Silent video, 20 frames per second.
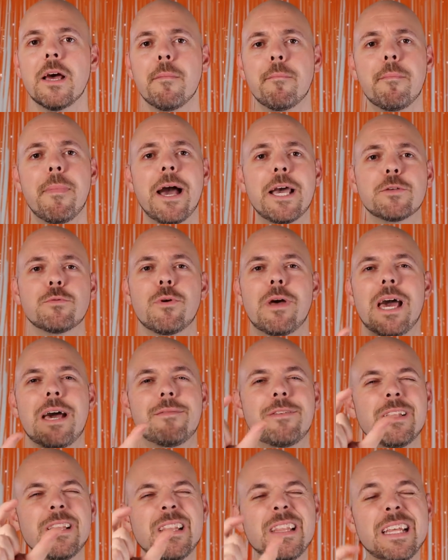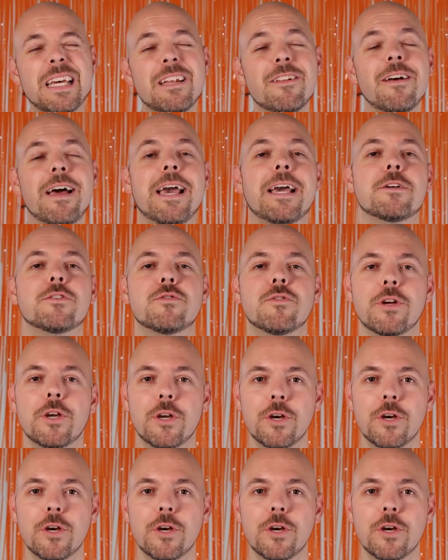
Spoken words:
Might as well have a little extra